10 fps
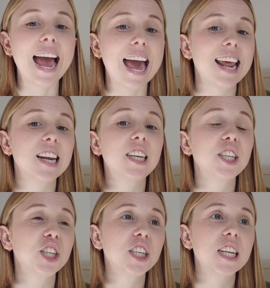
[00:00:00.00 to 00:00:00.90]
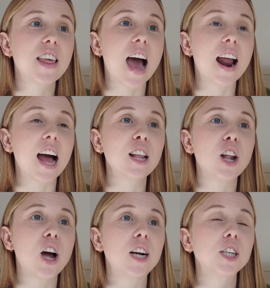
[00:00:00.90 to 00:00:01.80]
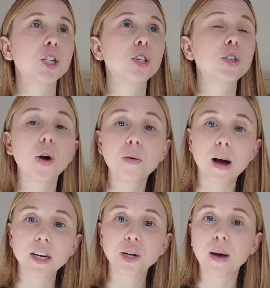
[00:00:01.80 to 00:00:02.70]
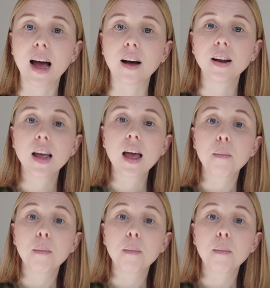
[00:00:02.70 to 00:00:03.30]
And in addition to that, I learned so much about